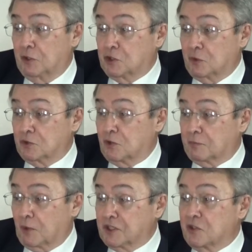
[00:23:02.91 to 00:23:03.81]
and Loan Insurance
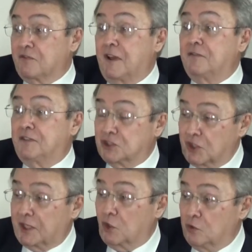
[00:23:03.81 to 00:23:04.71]
Corporation. Yep.
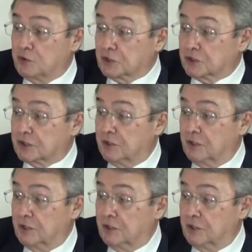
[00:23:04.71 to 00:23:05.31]
FSLIC loses.